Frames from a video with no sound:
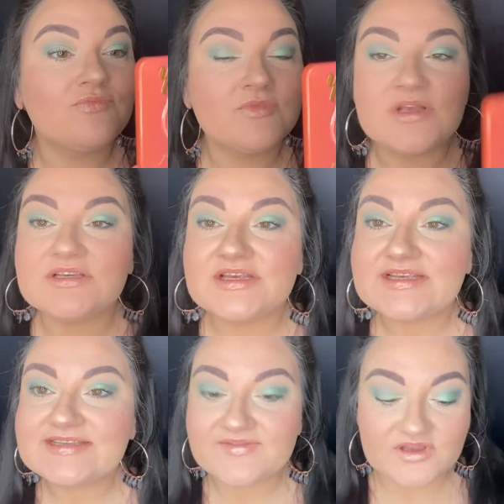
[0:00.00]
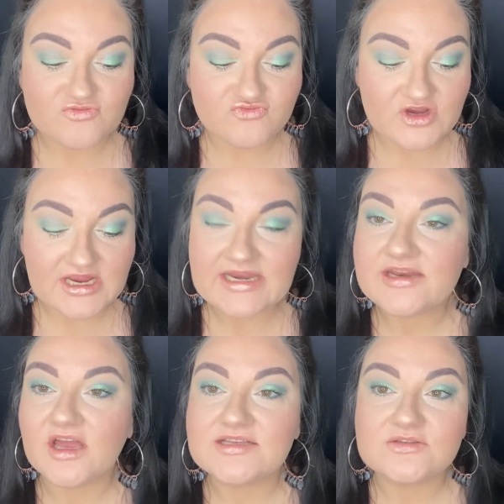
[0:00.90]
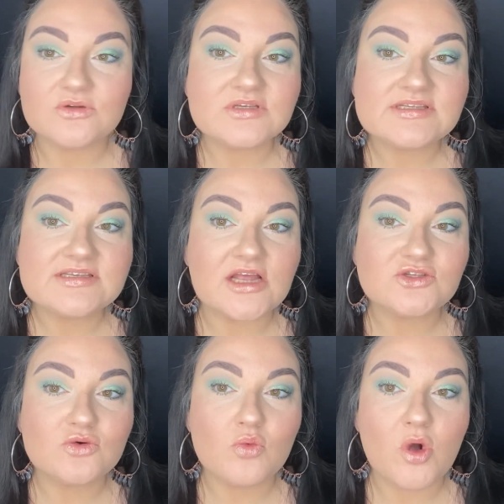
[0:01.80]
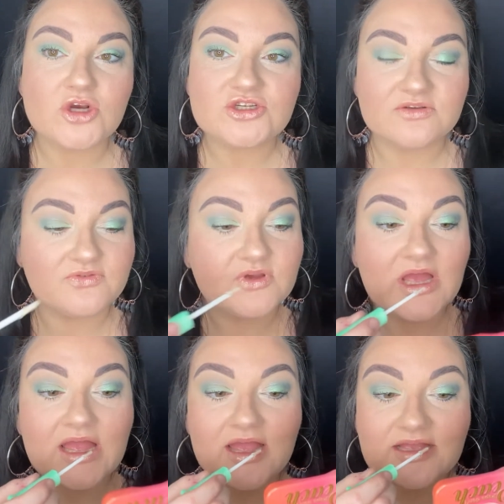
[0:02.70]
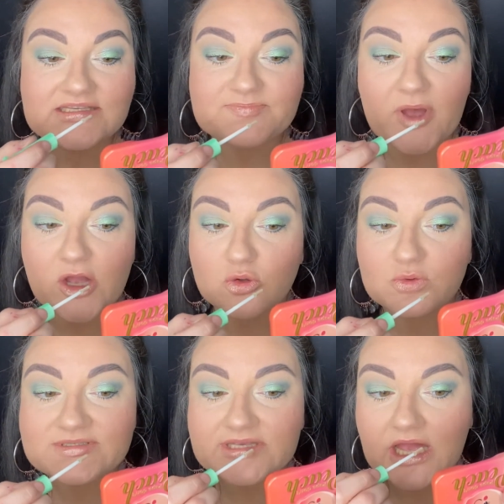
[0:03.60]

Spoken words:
So this is giving a really nice sort of subtle wash of sparkles.